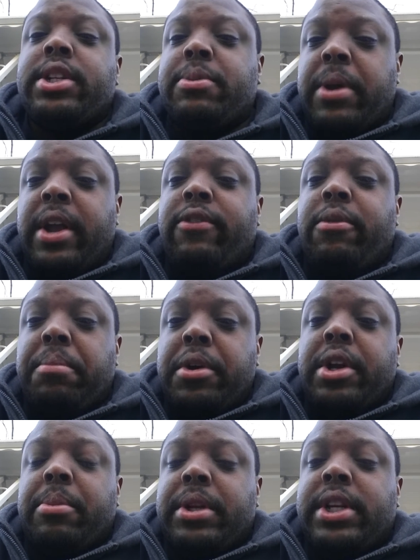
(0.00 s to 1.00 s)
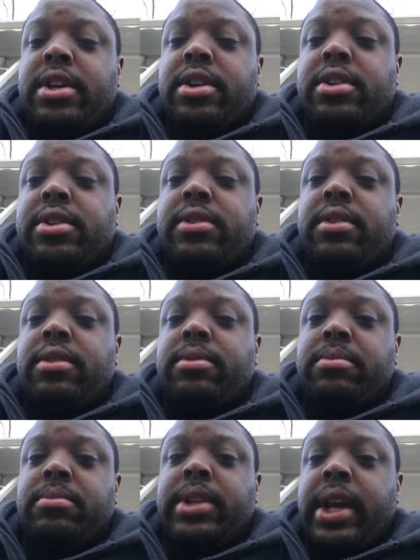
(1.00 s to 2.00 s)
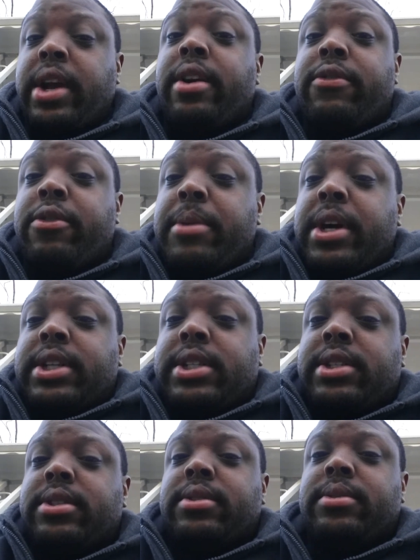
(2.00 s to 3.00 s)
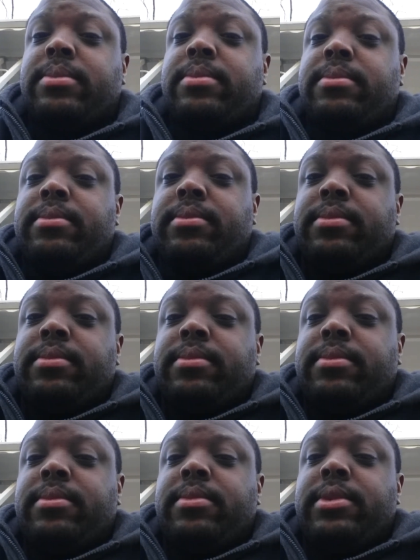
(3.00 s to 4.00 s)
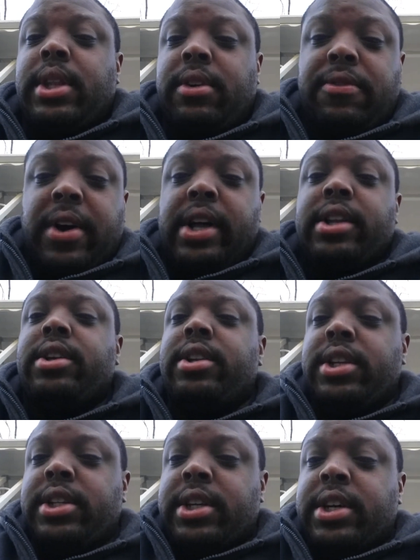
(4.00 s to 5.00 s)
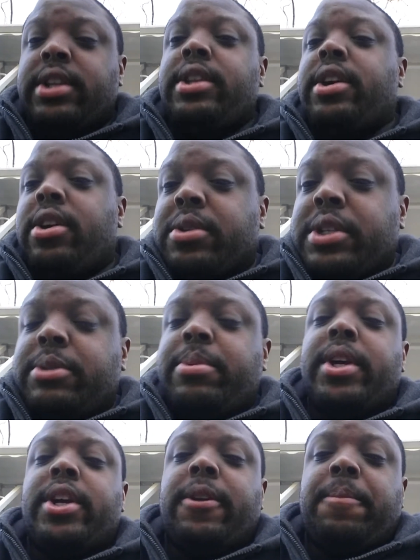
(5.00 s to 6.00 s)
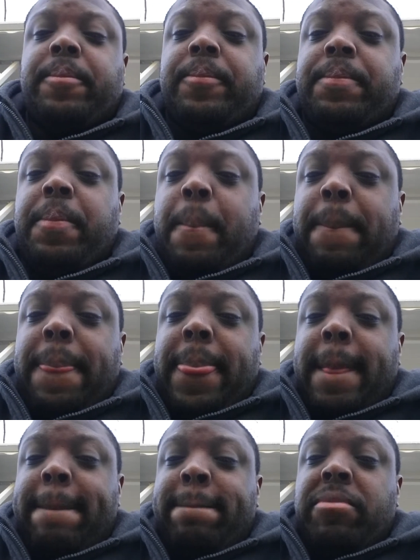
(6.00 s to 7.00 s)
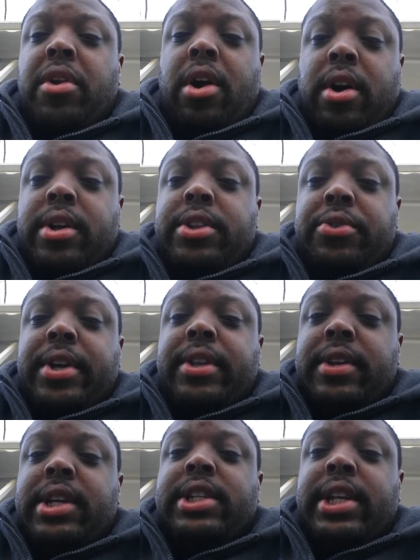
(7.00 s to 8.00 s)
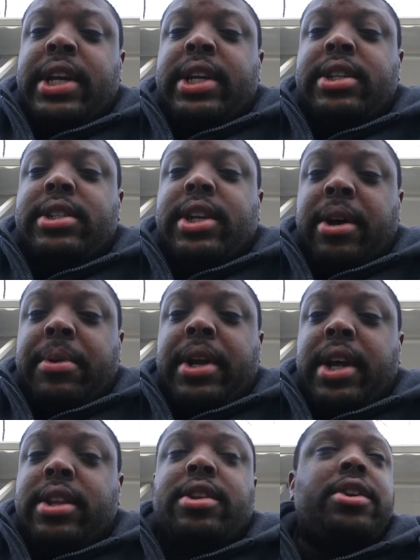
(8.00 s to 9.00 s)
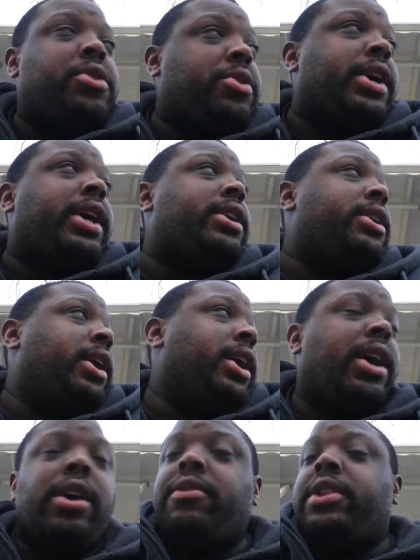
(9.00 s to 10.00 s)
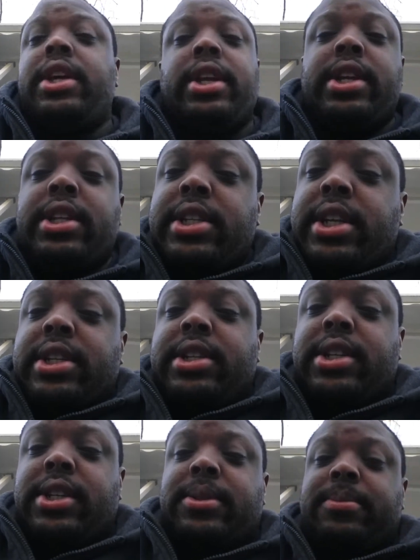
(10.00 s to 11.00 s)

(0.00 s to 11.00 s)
It's made from building materials that come from us. The Father, the Son, the Holy Spirit. All three of these things come together to create everything that exists.